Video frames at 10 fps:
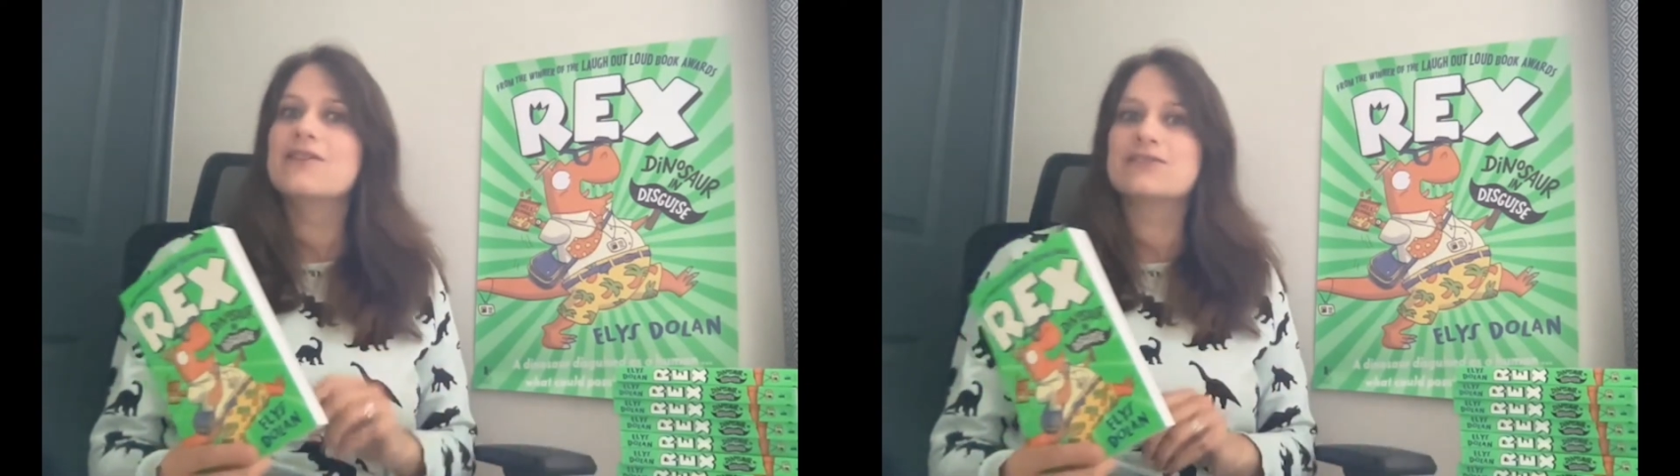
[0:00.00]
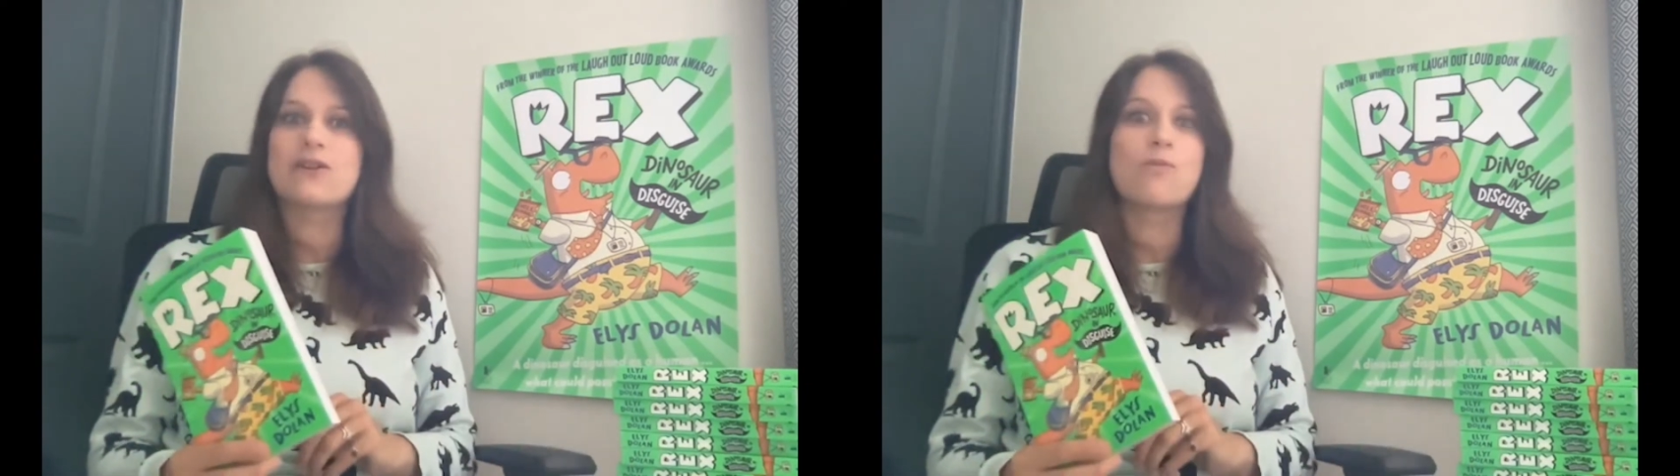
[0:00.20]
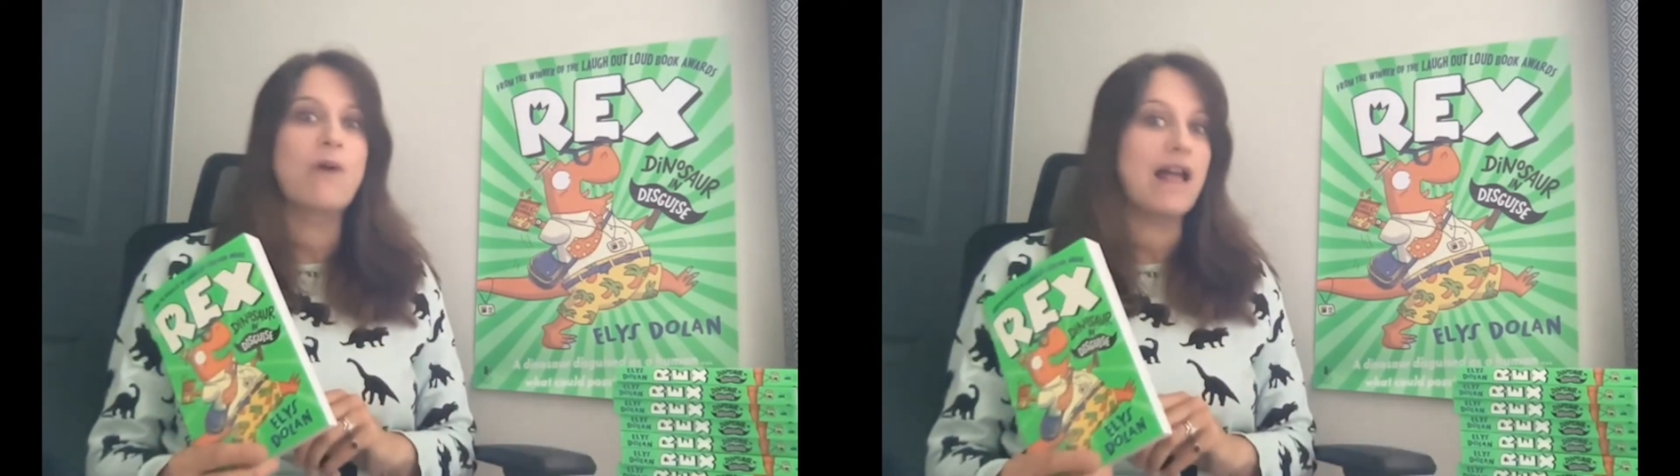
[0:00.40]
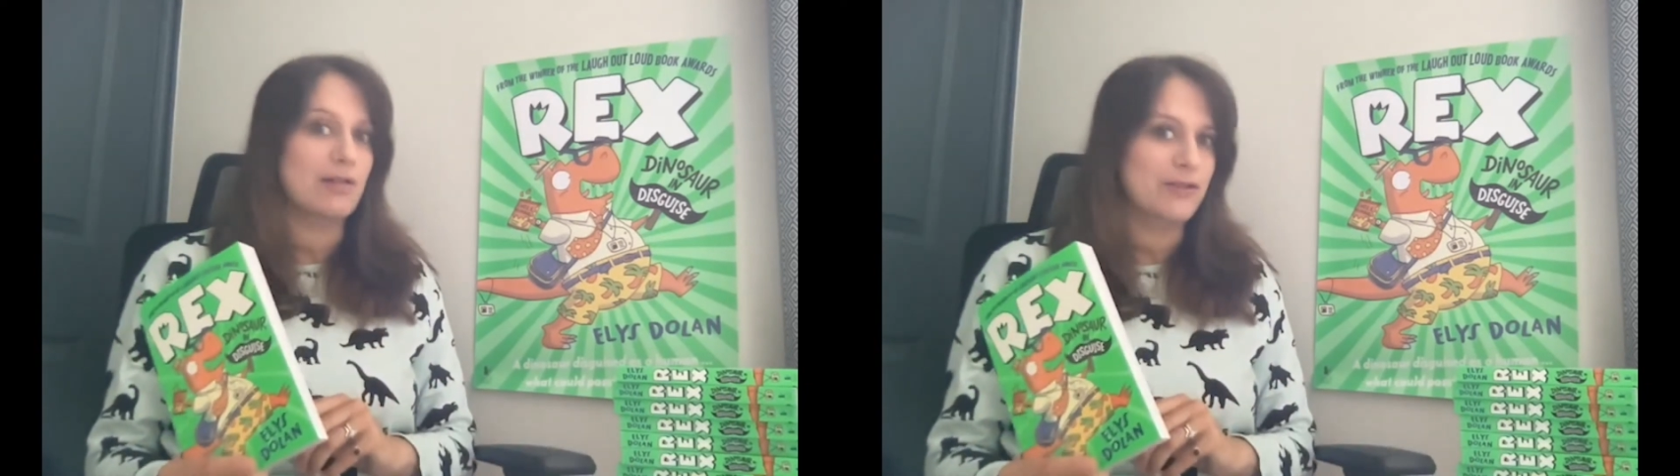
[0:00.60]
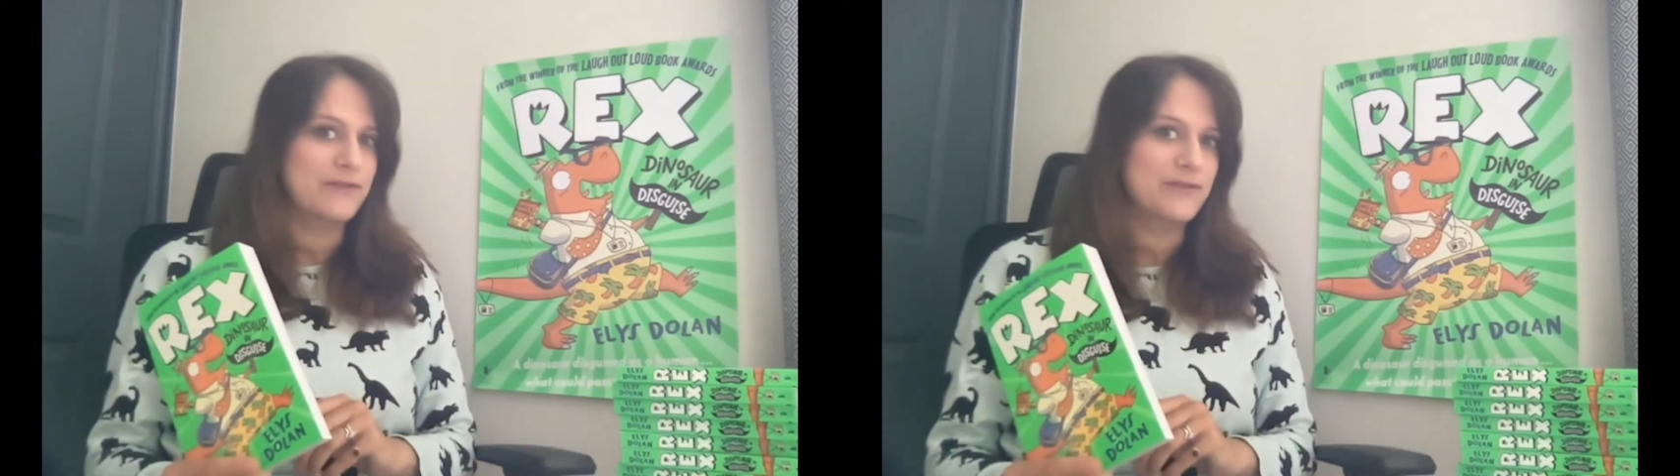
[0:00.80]
is a
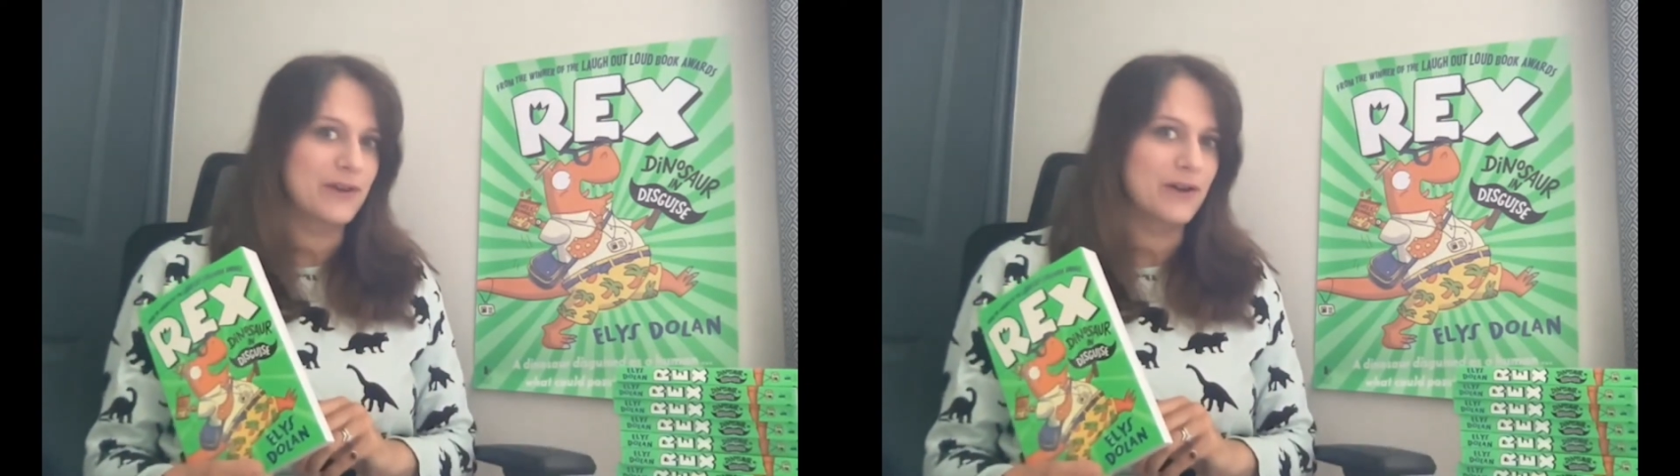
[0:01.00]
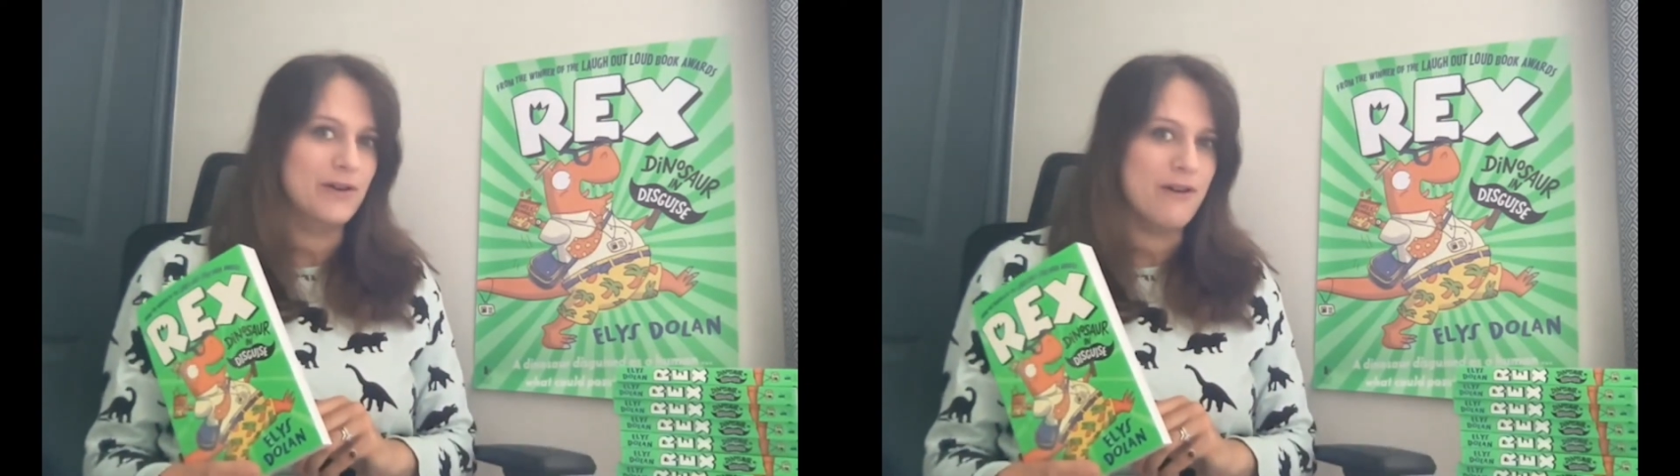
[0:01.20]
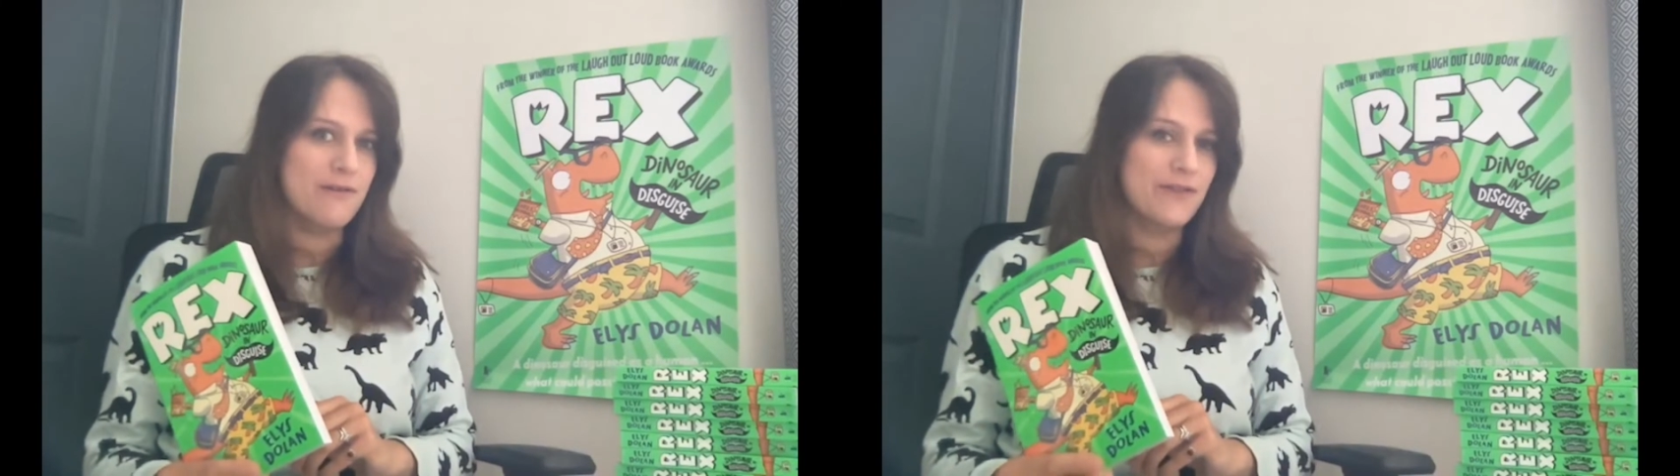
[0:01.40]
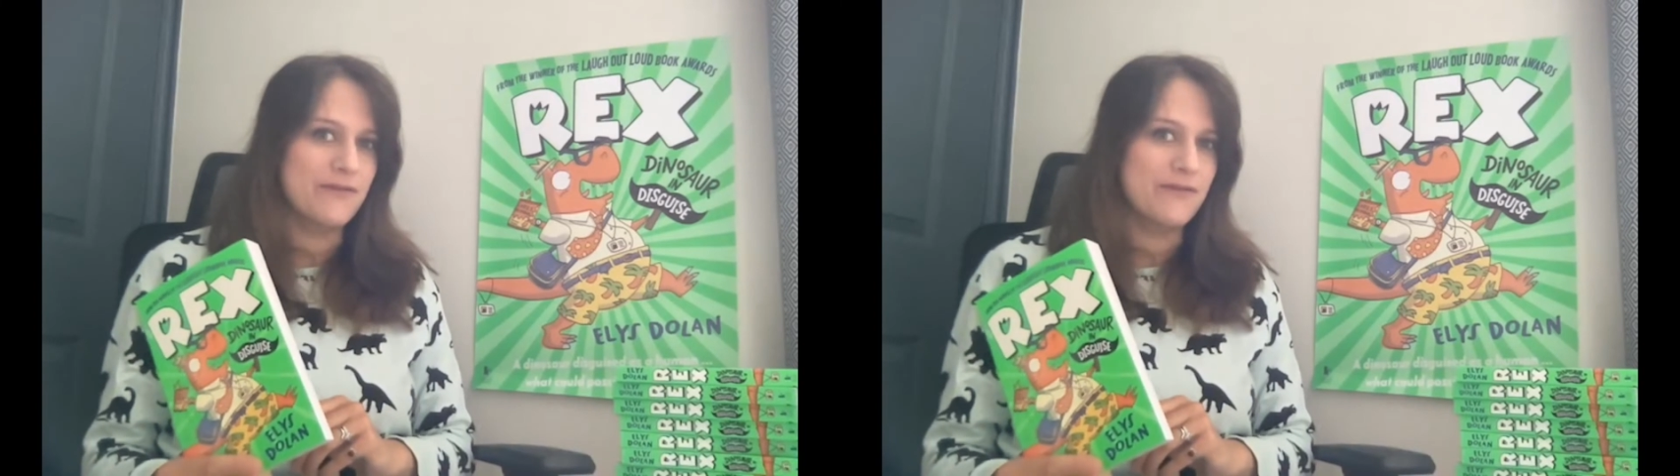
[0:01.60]
wealth of